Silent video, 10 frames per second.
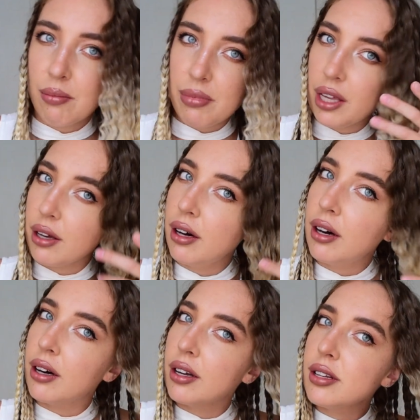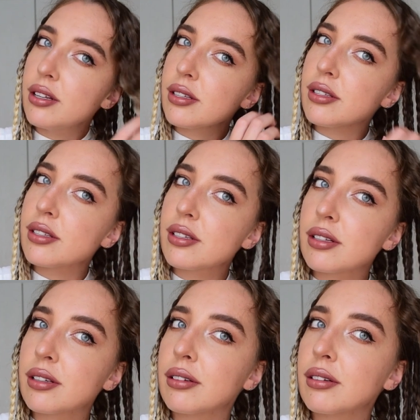because
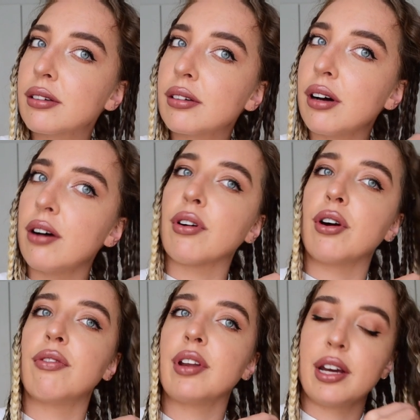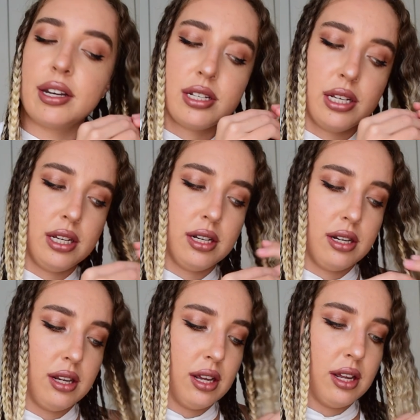of COVID-19
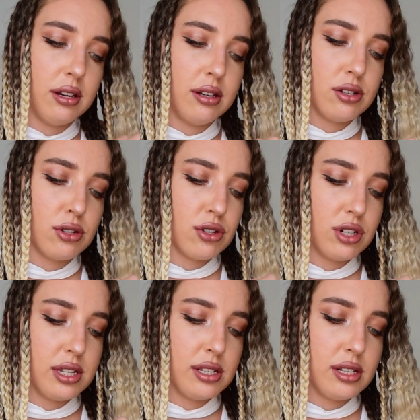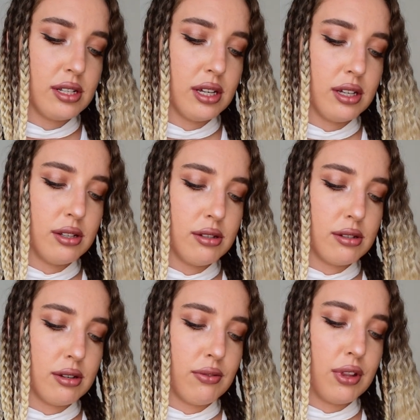and social distancing.
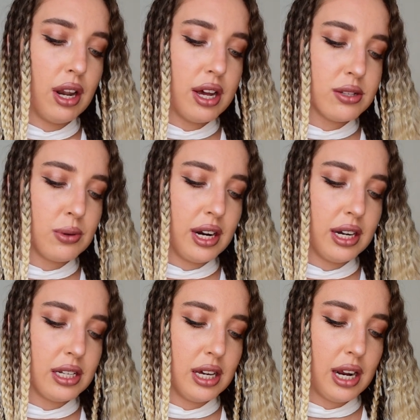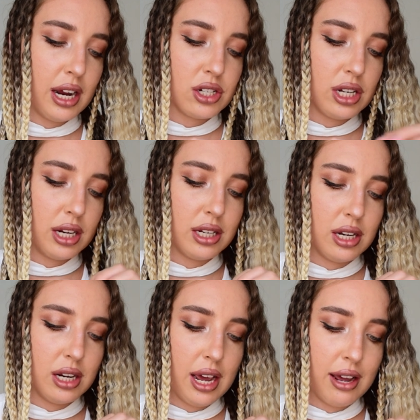So the last one I did
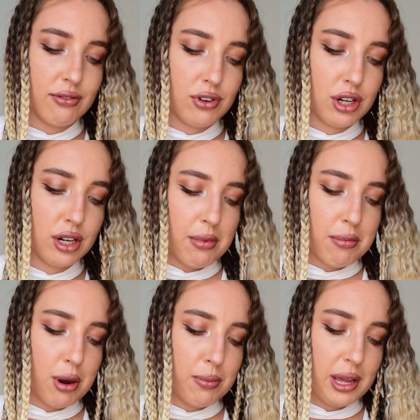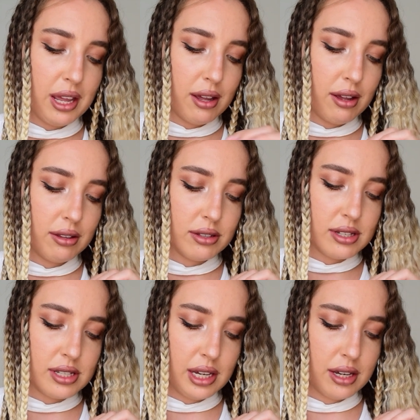an advert. I'm hoping to
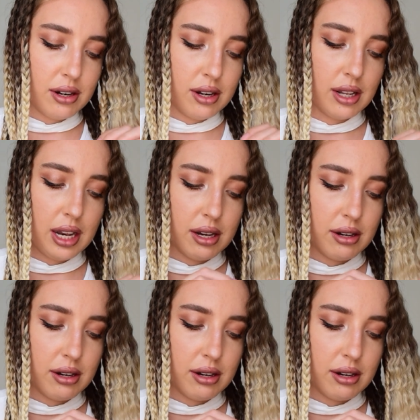see it on